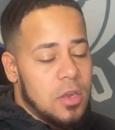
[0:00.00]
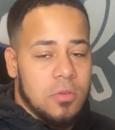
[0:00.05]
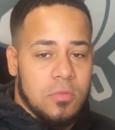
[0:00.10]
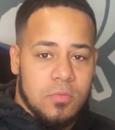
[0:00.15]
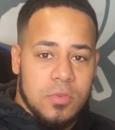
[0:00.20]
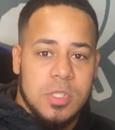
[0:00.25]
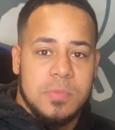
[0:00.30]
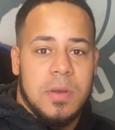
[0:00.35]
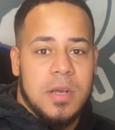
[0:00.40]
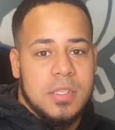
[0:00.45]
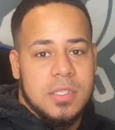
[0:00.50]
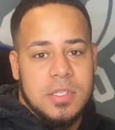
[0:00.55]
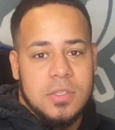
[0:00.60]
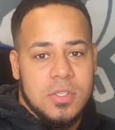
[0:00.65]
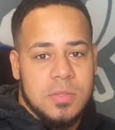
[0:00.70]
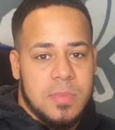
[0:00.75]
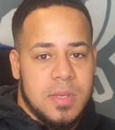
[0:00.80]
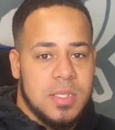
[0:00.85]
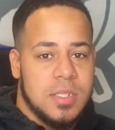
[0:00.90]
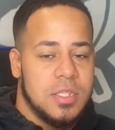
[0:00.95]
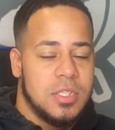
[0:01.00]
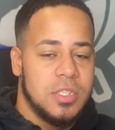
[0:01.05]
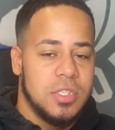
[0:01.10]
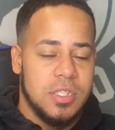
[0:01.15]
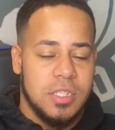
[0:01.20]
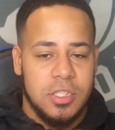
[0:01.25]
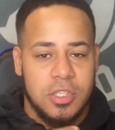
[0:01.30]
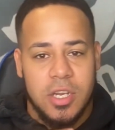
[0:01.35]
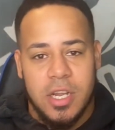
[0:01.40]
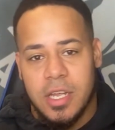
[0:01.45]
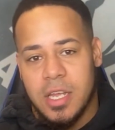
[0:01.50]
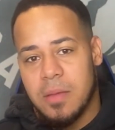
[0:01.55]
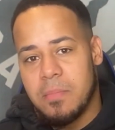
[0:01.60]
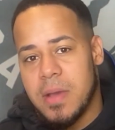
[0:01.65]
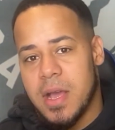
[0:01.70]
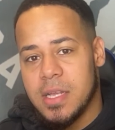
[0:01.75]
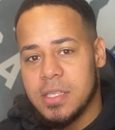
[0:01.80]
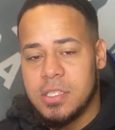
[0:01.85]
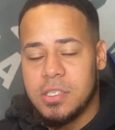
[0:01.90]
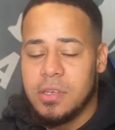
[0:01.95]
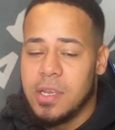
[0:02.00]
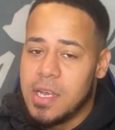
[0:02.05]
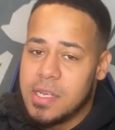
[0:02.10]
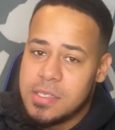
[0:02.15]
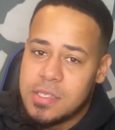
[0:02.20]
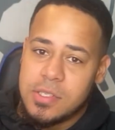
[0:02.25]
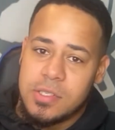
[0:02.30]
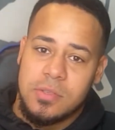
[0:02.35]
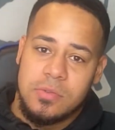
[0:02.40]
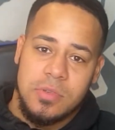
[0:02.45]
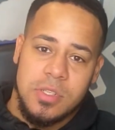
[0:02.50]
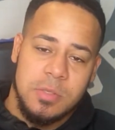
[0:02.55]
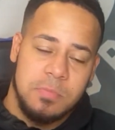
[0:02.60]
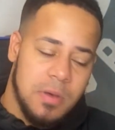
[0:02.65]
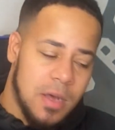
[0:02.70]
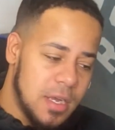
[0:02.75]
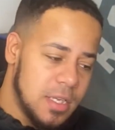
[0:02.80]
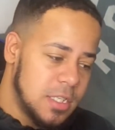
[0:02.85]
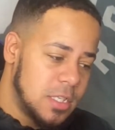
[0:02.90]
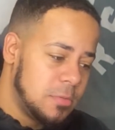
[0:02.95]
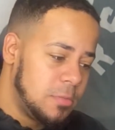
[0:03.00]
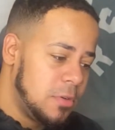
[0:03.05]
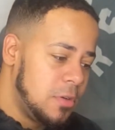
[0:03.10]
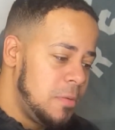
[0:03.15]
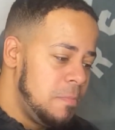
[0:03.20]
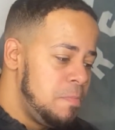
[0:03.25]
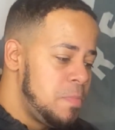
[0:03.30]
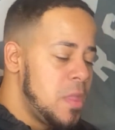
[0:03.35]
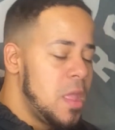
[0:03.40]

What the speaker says: respond to those messages and try to get back to you guys as soon as possible.